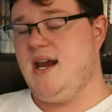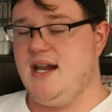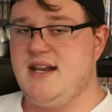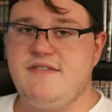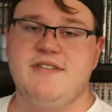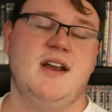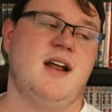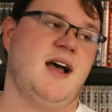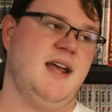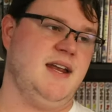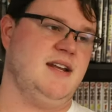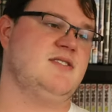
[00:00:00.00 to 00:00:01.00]
indefinite
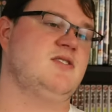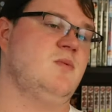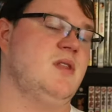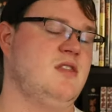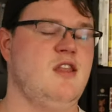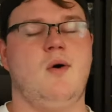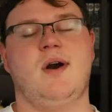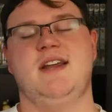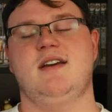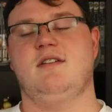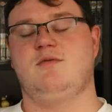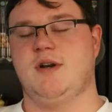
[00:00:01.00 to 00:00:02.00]
hiatus with no
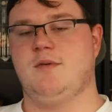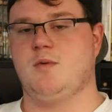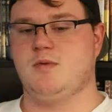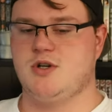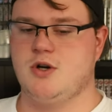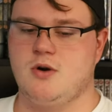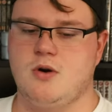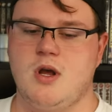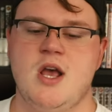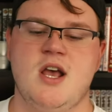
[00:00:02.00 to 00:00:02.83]
idea of when it will return,